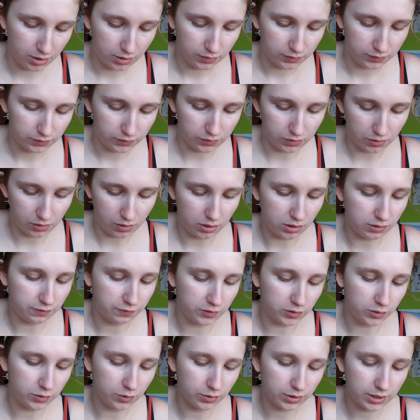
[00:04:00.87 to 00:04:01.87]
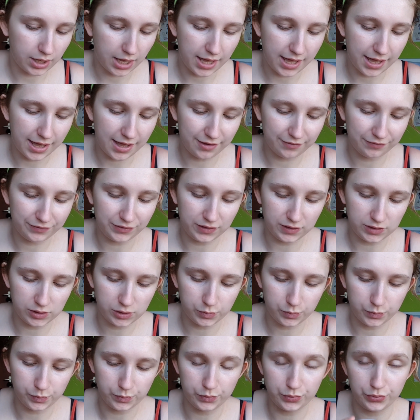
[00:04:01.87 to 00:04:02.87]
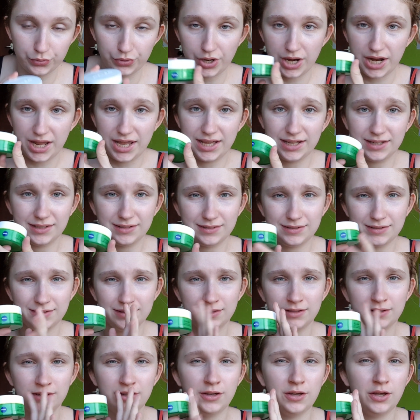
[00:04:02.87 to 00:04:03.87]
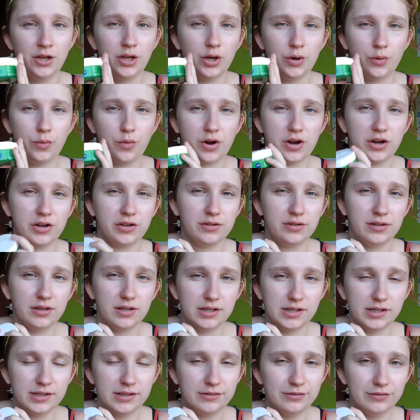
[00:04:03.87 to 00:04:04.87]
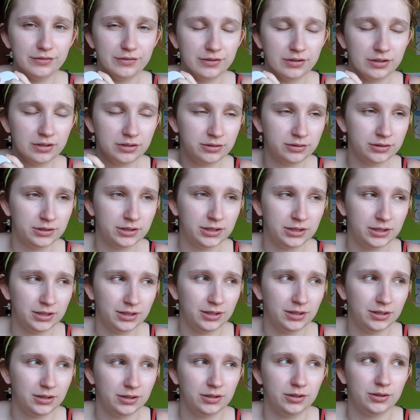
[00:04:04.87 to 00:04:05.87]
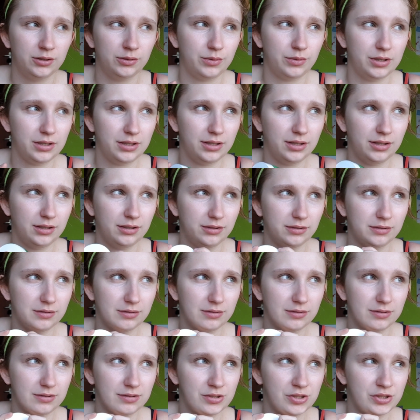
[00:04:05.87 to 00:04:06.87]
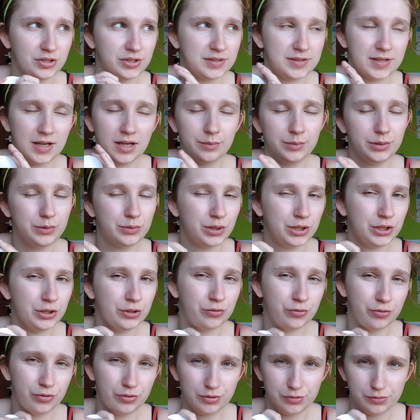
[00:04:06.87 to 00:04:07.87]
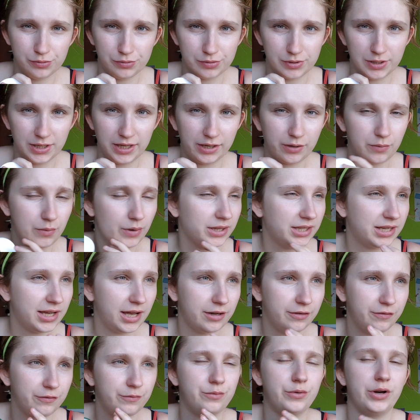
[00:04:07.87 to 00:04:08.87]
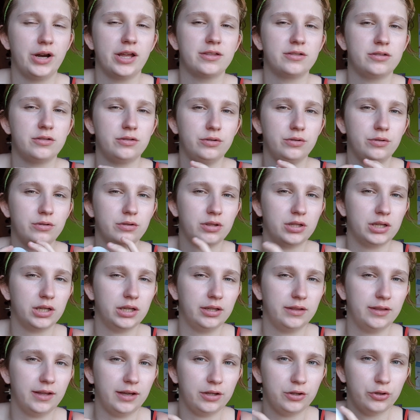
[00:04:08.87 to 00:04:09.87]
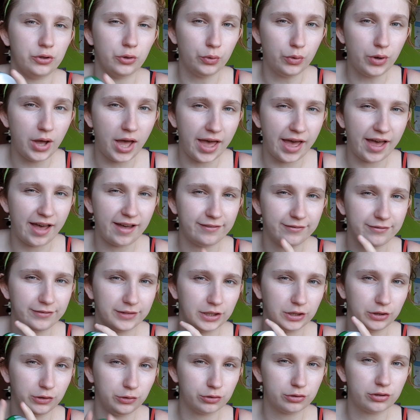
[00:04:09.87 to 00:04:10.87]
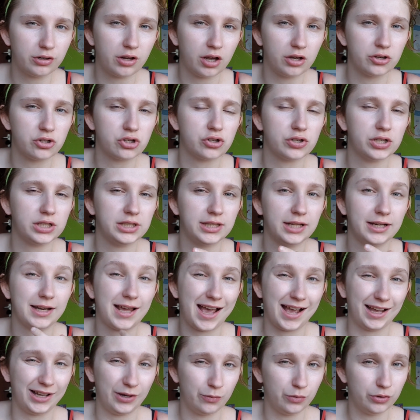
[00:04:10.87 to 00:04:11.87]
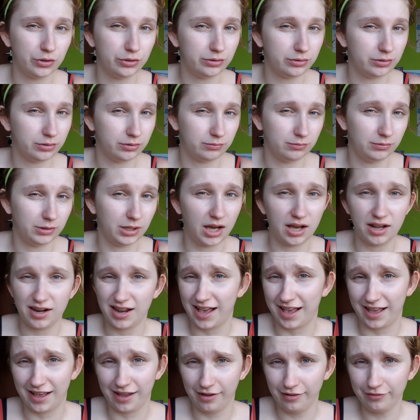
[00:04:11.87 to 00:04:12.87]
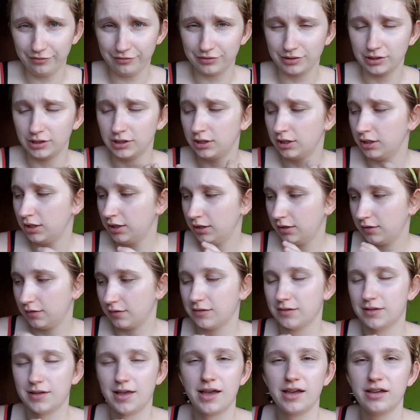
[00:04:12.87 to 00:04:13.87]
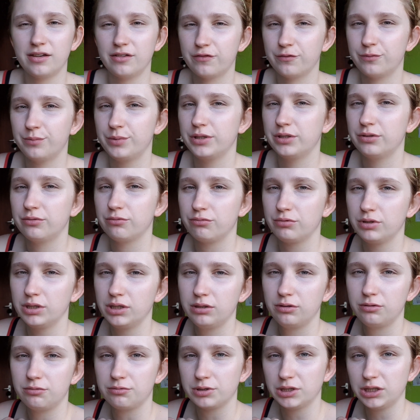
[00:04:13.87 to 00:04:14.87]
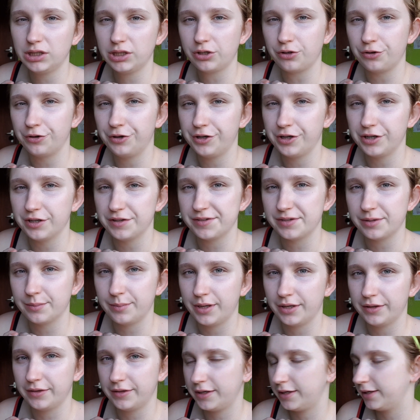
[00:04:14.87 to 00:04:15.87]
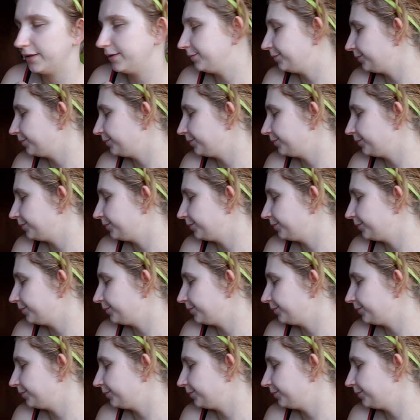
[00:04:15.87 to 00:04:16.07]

so if you don't have this brand where you live, well, just tell me what you use. Like, what kind of brands do you think that you have in your country that I would not have? Because I have been really curious about that.